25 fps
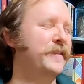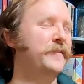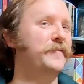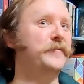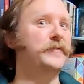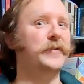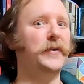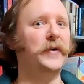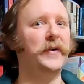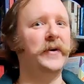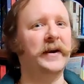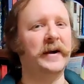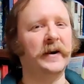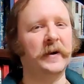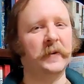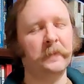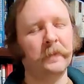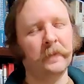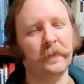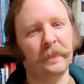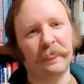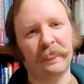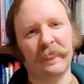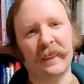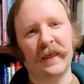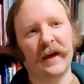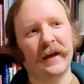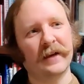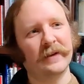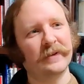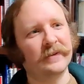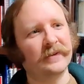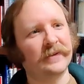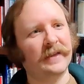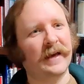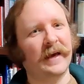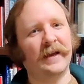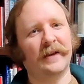flora
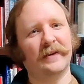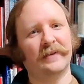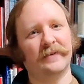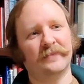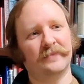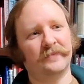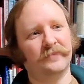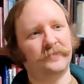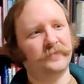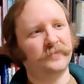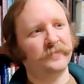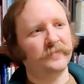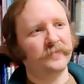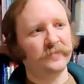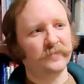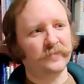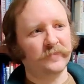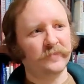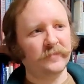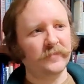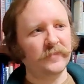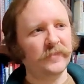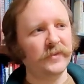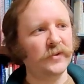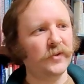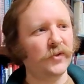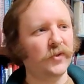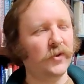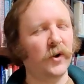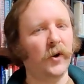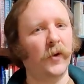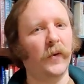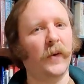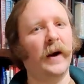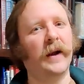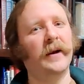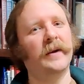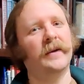that that
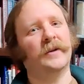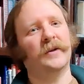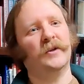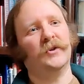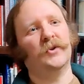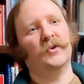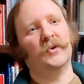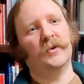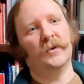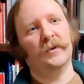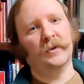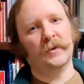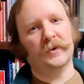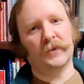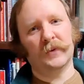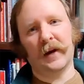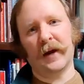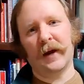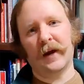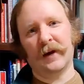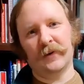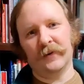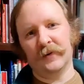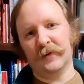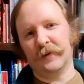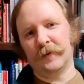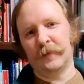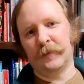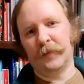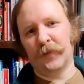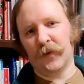grow uncontrolled around